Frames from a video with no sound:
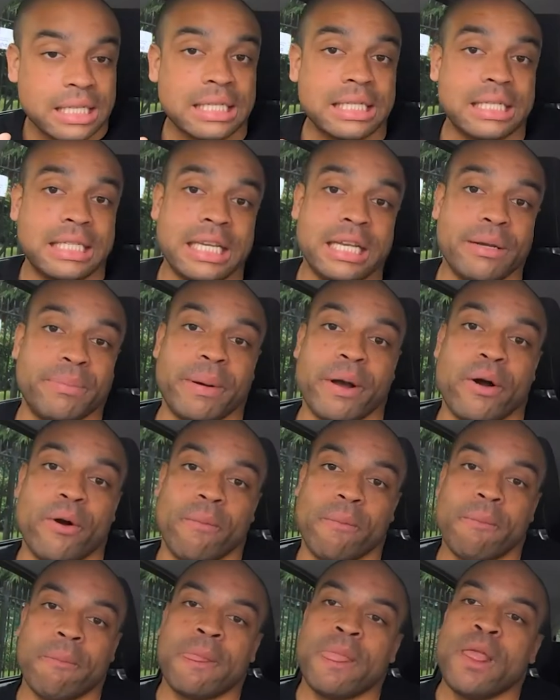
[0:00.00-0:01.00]

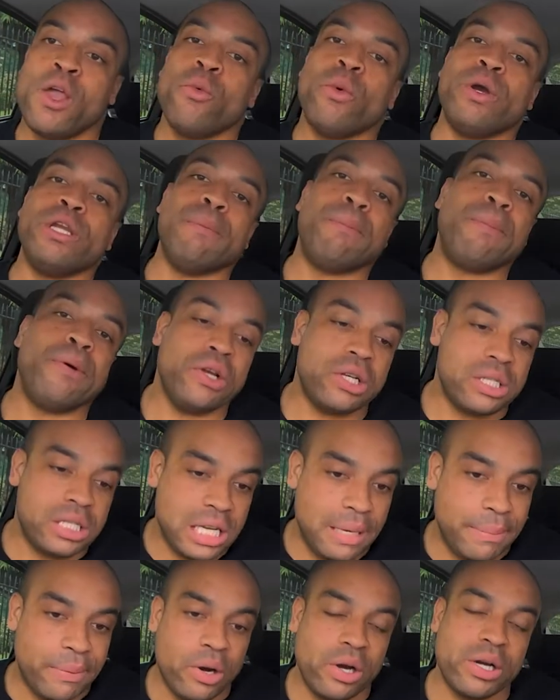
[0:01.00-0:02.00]
Seatbelt. When you put your
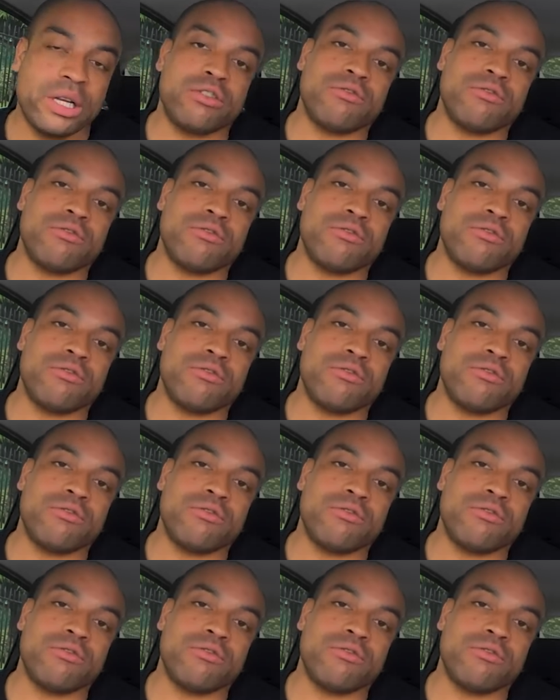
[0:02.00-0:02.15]
seatbelt on,